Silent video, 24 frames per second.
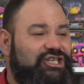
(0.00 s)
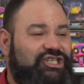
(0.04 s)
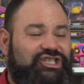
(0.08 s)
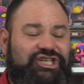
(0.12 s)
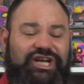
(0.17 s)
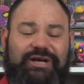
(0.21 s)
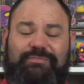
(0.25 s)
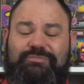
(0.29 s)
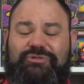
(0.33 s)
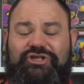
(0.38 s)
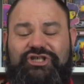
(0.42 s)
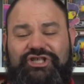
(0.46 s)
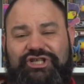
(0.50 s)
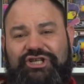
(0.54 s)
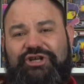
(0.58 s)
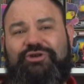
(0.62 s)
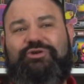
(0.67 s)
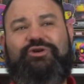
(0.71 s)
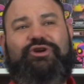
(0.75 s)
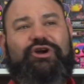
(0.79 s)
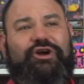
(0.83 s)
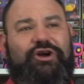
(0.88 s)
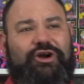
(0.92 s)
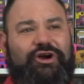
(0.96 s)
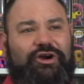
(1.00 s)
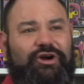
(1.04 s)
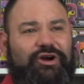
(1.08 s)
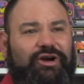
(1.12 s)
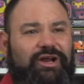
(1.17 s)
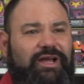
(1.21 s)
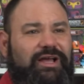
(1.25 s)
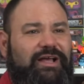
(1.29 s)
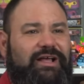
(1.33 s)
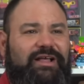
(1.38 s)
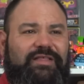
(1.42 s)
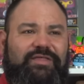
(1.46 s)
Jim
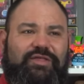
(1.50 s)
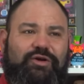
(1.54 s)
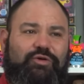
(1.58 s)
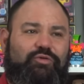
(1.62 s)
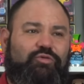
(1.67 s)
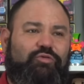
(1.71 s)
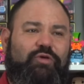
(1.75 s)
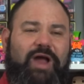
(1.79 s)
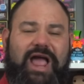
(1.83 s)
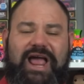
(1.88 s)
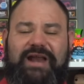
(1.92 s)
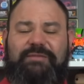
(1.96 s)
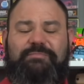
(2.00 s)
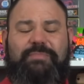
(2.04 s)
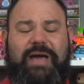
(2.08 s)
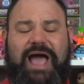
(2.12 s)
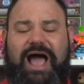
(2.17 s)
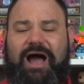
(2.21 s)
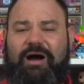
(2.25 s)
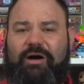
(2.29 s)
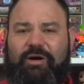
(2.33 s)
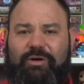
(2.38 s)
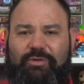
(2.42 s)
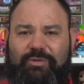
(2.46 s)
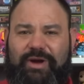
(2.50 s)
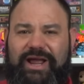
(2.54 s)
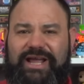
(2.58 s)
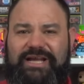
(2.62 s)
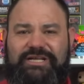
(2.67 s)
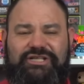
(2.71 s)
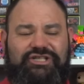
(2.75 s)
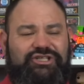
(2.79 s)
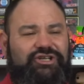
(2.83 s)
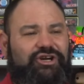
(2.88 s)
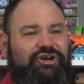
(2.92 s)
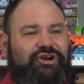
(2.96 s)
Shooter, the Red Power
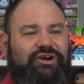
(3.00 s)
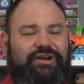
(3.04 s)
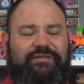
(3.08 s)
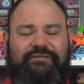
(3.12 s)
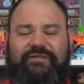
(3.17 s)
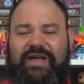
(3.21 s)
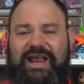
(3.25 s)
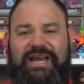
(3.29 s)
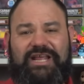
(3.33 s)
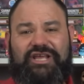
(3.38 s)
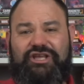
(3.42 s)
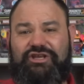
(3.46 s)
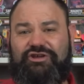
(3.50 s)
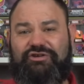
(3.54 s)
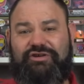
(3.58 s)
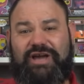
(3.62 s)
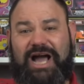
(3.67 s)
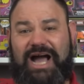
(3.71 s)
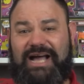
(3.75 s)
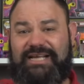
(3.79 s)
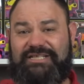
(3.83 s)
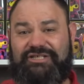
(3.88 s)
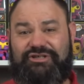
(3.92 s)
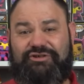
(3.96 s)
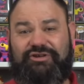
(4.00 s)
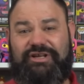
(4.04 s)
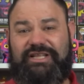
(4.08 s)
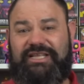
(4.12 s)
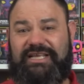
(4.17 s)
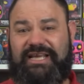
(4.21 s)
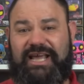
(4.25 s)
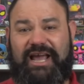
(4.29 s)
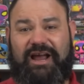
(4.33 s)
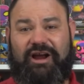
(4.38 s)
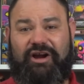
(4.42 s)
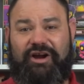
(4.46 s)
Ranger. If any of you guys are
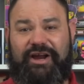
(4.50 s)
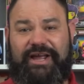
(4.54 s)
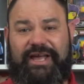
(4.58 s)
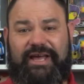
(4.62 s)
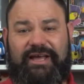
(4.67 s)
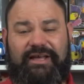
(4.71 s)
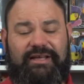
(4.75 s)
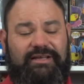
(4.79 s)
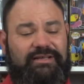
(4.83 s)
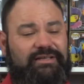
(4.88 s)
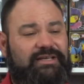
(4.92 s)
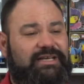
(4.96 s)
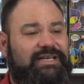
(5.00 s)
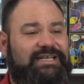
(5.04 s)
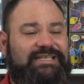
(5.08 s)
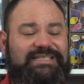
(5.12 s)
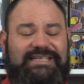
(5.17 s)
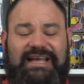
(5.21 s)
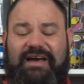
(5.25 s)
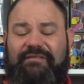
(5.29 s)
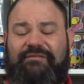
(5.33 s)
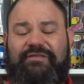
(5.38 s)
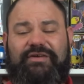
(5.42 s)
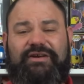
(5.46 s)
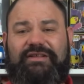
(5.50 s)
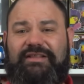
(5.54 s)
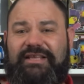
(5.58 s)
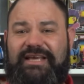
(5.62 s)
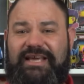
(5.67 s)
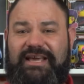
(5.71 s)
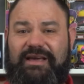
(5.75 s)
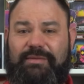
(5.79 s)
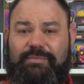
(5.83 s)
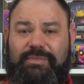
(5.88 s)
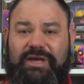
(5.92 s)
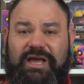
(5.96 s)
in the area,
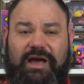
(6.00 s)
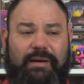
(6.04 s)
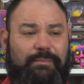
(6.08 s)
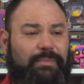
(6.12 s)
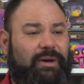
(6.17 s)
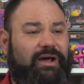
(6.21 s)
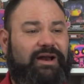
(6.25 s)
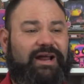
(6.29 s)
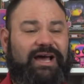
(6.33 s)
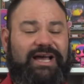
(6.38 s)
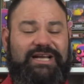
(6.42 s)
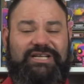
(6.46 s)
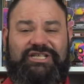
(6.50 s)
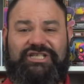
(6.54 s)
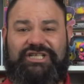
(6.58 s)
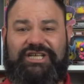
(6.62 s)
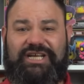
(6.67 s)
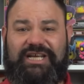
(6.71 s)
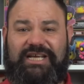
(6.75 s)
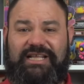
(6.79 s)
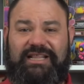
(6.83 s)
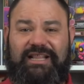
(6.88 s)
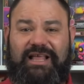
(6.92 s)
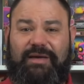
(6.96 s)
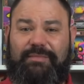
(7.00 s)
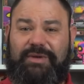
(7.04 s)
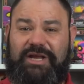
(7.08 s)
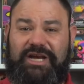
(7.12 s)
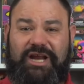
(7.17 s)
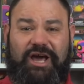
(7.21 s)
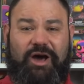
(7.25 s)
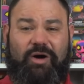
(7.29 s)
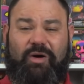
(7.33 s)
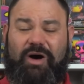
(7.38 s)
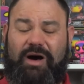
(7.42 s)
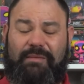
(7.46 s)
definitely hit me up on IG and let
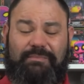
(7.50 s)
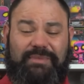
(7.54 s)
me know.